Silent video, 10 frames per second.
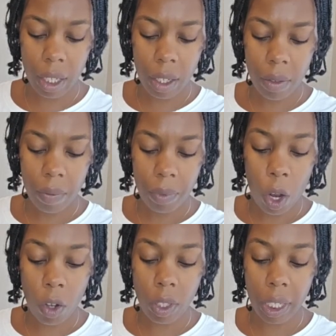
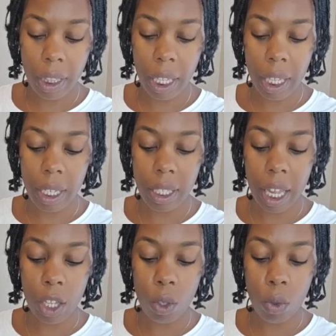earthly things, and
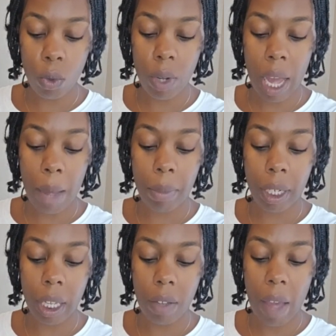you do not
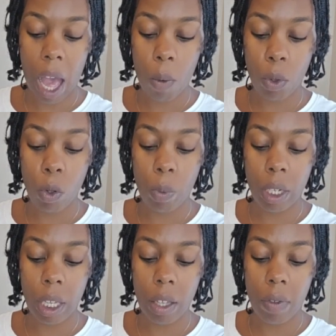believe, how will you
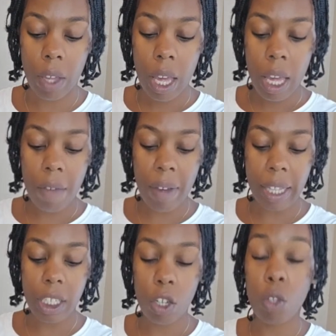believe if I
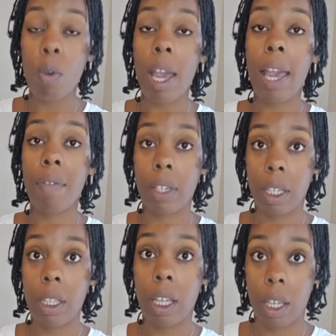tell you heavenly
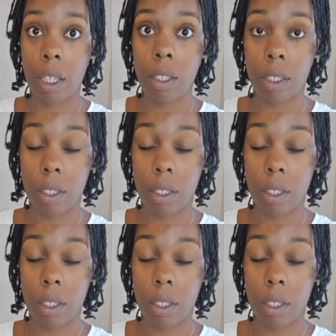things?